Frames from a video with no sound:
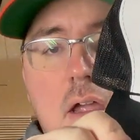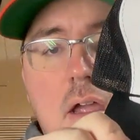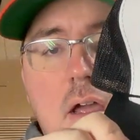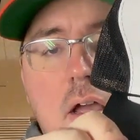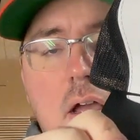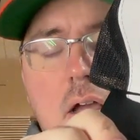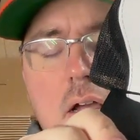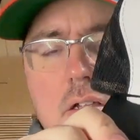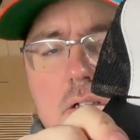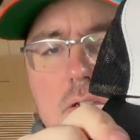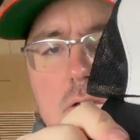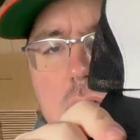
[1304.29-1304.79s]

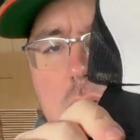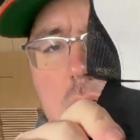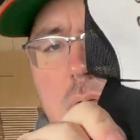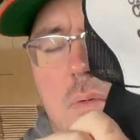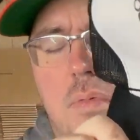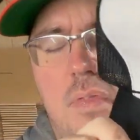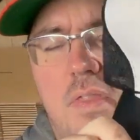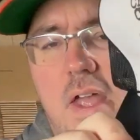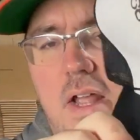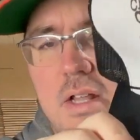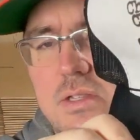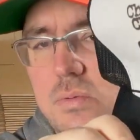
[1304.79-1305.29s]
Uh, so
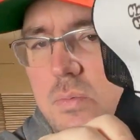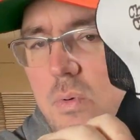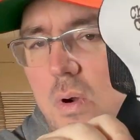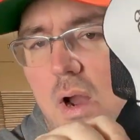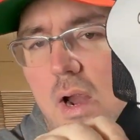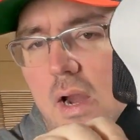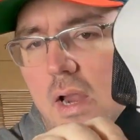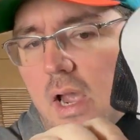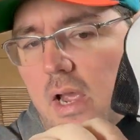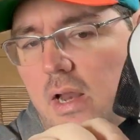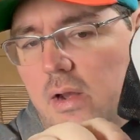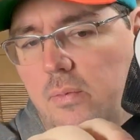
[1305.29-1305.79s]
that's where
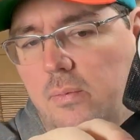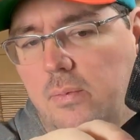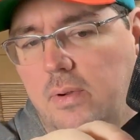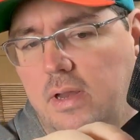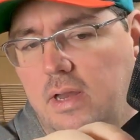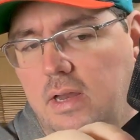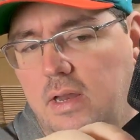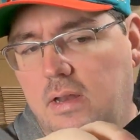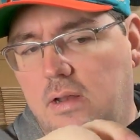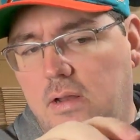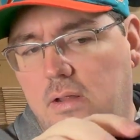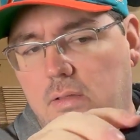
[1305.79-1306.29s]
I kind of went
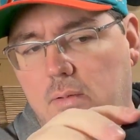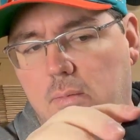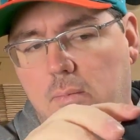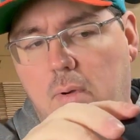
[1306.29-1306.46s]
in on the